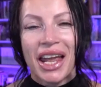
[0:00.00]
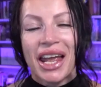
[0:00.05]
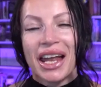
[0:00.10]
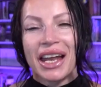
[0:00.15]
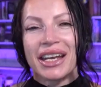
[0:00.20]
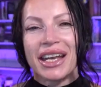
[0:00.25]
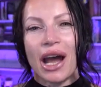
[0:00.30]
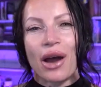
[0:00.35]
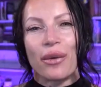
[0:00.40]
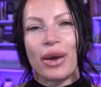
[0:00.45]

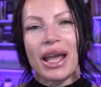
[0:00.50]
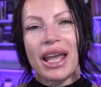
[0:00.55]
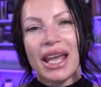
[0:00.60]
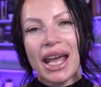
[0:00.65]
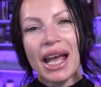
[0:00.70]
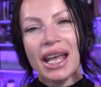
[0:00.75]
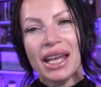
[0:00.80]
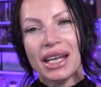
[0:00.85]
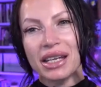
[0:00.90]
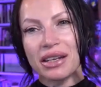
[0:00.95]
Now,
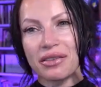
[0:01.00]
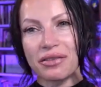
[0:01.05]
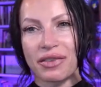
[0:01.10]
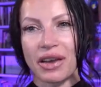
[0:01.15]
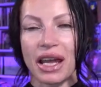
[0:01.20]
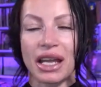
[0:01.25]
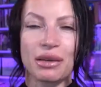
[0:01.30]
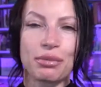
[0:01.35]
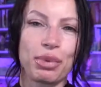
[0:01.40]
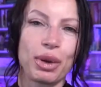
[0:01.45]
AI in
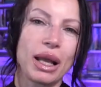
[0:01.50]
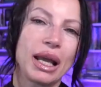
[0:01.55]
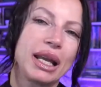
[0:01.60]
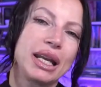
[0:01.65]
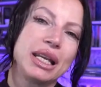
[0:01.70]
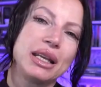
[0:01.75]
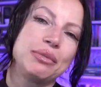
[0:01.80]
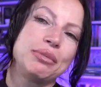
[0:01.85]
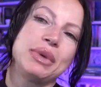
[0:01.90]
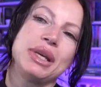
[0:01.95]
event
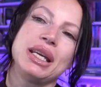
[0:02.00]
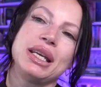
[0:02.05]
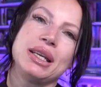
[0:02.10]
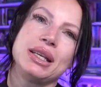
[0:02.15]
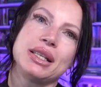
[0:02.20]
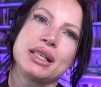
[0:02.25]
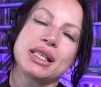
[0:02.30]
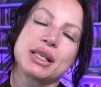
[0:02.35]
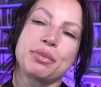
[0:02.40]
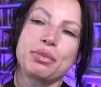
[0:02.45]
planning
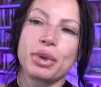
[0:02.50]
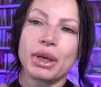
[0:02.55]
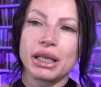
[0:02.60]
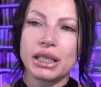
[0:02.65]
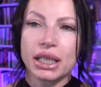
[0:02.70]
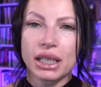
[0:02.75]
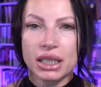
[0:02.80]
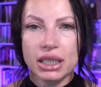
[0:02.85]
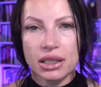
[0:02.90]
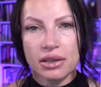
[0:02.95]
means
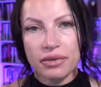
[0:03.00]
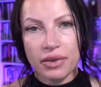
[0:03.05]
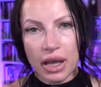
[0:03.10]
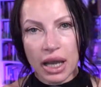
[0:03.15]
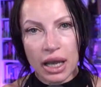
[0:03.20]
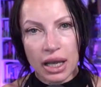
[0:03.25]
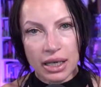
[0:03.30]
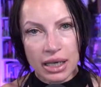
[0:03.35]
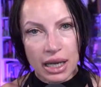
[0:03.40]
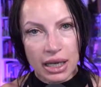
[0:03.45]
predictive
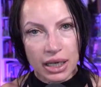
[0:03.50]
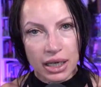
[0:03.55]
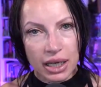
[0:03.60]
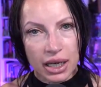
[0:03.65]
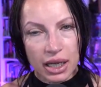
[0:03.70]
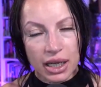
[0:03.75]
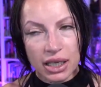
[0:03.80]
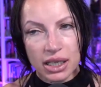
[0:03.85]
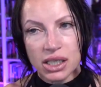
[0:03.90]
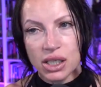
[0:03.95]

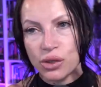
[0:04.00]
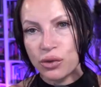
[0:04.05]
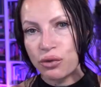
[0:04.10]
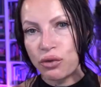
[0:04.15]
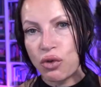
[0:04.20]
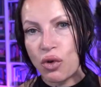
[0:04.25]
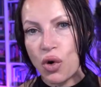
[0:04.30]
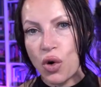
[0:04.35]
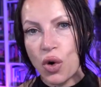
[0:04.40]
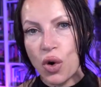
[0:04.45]
analytics
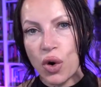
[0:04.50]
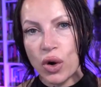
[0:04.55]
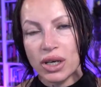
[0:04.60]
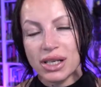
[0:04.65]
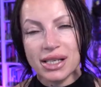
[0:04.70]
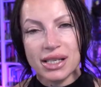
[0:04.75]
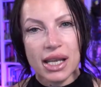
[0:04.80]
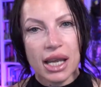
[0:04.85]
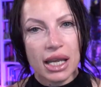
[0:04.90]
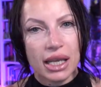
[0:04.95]
for,
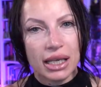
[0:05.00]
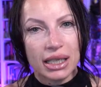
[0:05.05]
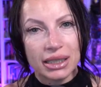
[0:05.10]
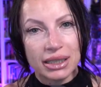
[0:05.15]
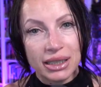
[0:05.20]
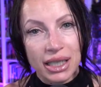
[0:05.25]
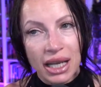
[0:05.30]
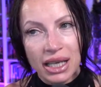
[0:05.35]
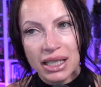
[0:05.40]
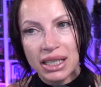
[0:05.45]
say,
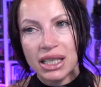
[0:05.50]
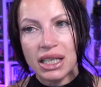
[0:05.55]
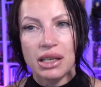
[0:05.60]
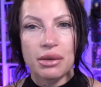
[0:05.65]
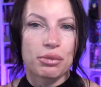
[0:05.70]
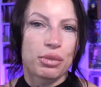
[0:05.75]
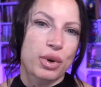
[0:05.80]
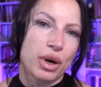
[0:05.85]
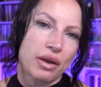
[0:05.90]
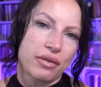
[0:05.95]
attendee
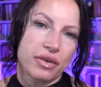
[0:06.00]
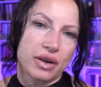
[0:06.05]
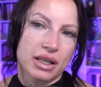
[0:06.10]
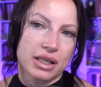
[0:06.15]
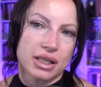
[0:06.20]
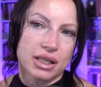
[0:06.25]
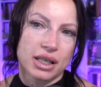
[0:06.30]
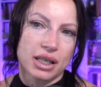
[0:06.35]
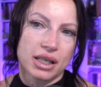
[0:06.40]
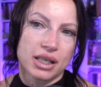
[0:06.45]

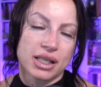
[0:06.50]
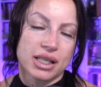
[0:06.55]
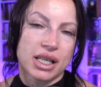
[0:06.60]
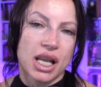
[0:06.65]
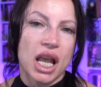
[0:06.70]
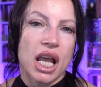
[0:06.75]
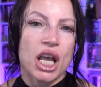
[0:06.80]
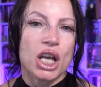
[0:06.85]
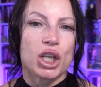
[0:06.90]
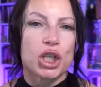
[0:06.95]
preferences,
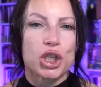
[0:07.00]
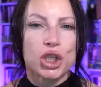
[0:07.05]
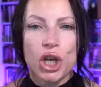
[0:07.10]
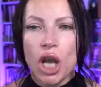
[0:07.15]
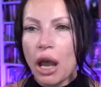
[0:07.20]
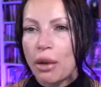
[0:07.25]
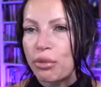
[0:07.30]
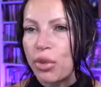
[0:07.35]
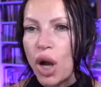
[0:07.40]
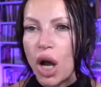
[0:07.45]

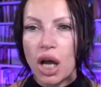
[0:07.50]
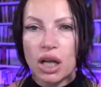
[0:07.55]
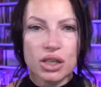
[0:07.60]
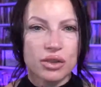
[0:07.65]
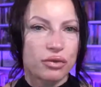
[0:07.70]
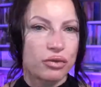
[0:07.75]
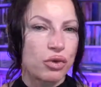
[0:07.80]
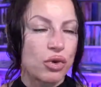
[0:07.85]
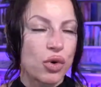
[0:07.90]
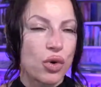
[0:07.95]
chatbots
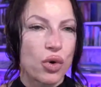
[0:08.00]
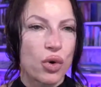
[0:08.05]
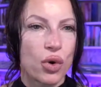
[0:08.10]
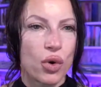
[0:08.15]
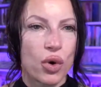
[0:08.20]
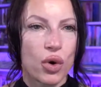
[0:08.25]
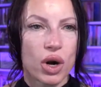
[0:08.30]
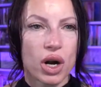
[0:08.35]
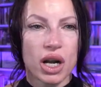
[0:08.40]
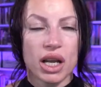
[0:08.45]

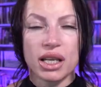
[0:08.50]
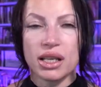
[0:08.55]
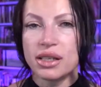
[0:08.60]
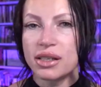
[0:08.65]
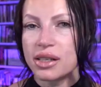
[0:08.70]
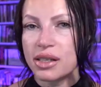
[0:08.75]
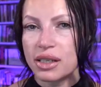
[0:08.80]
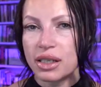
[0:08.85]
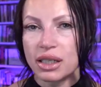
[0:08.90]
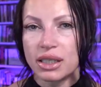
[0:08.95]
for
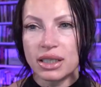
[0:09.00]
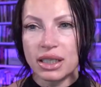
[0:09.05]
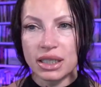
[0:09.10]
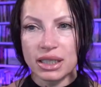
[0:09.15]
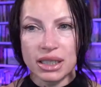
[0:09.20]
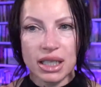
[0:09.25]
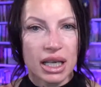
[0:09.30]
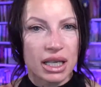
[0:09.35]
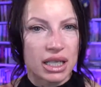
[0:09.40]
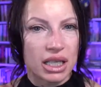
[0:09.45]
instant
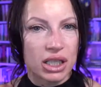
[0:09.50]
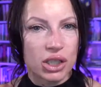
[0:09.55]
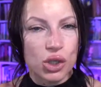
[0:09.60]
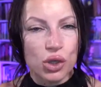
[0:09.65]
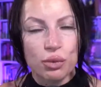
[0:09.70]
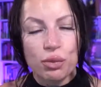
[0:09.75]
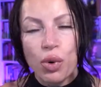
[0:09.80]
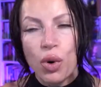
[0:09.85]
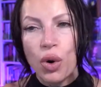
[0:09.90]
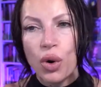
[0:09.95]
attendee
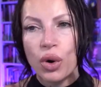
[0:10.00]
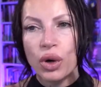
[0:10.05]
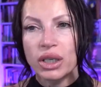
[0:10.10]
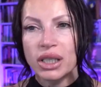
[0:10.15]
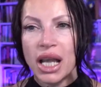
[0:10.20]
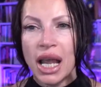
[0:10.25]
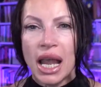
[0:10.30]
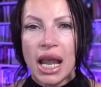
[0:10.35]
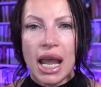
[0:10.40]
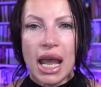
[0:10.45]
support,
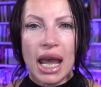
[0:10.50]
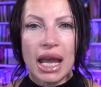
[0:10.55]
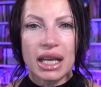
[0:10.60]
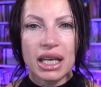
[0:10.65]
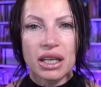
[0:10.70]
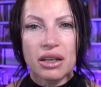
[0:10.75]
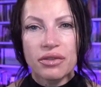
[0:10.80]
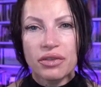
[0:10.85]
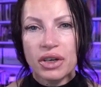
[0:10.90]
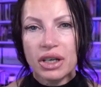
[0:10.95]
and
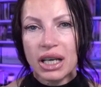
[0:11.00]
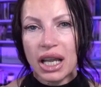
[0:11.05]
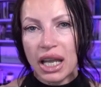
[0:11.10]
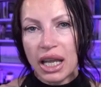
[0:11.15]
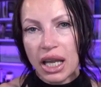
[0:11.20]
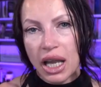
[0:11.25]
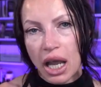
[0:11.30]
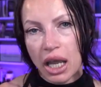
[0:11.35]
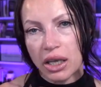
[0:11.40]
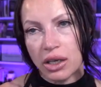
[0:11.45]
even
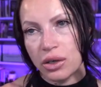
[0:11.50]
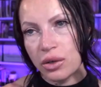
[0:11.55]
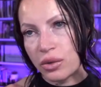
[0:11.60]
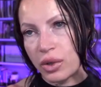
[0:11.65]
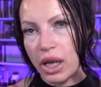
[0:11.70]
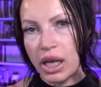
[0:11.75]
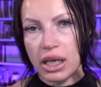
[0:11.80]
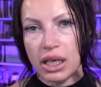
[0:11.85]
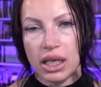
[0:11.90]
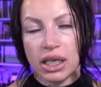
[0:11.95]

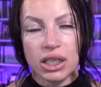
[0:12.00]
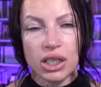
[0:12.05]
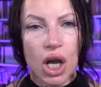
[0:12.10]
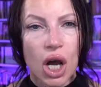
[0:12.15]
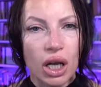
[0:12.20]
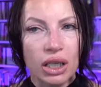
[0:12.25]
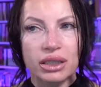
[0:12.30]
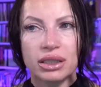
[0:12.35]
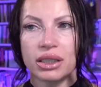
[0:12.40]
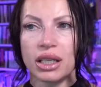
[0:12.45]
AI-curated
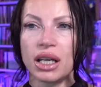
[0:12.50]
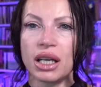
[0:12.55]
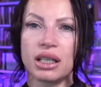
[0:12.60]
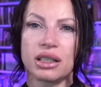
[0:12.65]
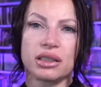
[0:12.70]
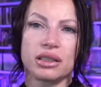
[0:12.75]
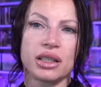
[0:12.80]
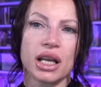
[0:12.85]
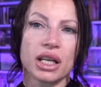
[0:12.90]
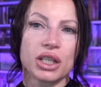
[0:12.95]

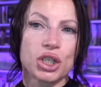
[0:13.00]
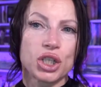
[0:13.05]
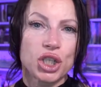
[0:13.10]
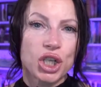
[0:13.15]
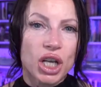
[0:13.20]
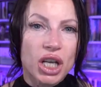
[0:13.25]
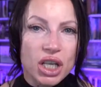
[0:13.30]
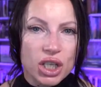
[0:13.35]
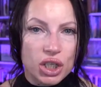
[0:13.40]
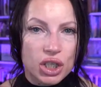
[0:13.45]
content that
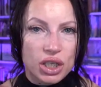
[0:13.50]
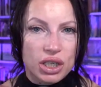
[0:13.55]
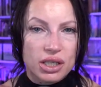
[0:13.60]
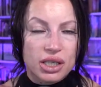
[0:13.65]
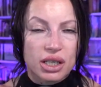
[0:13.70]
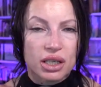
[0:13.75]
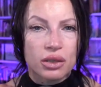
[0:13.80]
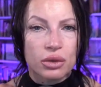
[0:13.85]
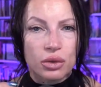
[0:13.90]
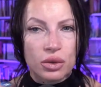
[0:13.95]
changes
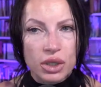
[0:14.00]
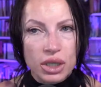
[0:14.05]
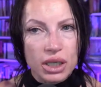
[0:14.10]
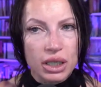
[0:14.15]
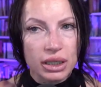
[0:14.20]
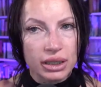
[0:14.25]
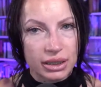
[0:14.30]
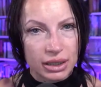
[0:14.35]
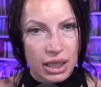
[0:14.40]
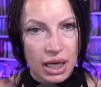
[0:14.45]
in
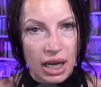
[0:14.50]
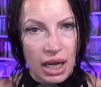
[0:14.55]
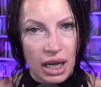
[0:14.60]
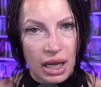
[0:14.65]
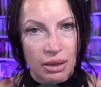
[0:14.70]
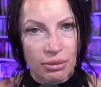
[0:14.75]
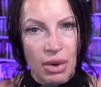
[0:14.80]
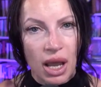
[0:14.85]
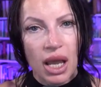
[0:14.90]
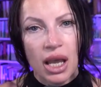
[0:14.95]
real
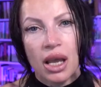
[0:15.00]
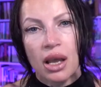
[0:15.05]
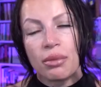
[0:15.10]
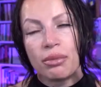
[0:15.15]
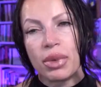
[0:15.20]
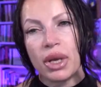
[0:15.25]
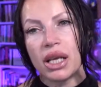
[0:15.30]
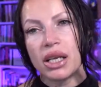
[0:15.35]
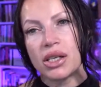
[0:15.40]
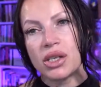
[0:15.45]
time
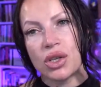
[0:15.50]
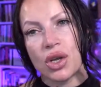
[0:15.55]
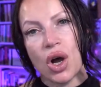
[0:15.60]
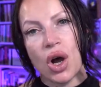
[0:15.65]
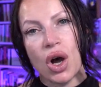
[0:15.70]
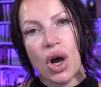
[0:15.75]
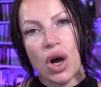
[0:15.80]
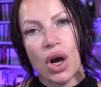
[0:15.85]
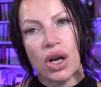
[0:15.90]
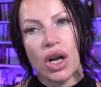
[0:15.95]
based
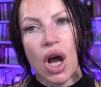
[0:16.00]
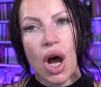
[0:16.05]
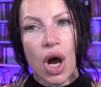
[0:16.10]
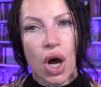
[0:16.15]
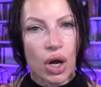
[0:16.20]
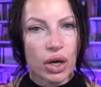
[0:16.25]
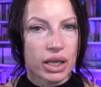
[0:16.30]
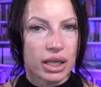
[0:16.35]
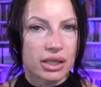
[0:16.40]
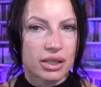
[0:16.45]
on
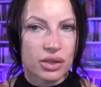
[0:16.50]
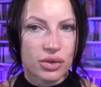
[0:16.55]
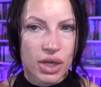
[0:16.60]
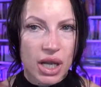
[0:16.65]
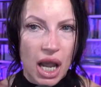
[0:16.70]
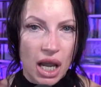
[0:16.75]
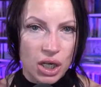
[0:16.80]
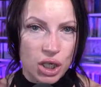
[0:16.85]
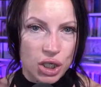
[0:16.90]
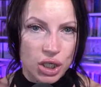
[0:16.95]
audience
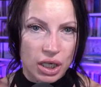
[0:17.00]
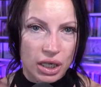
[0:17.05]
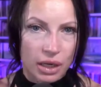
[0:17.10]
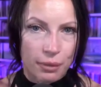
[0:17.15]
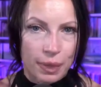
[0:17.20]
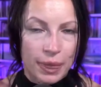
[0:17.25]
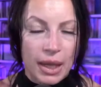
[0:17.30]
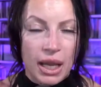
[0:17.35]
reaction.